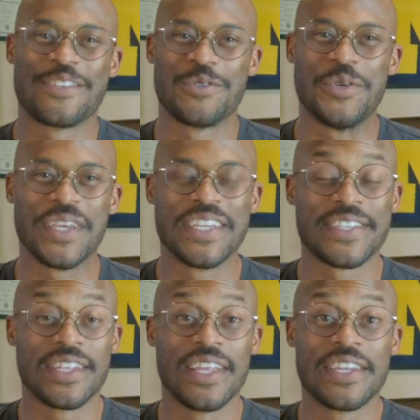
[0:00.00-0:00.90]
thanks for tuning in
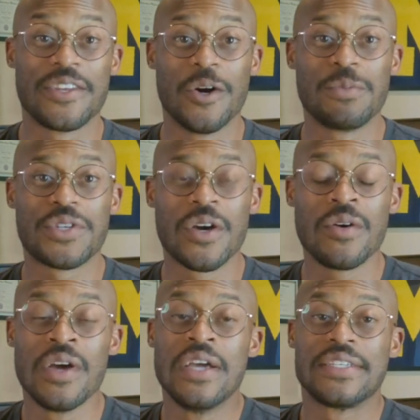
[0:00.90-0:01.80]
to the Land and Homes Show.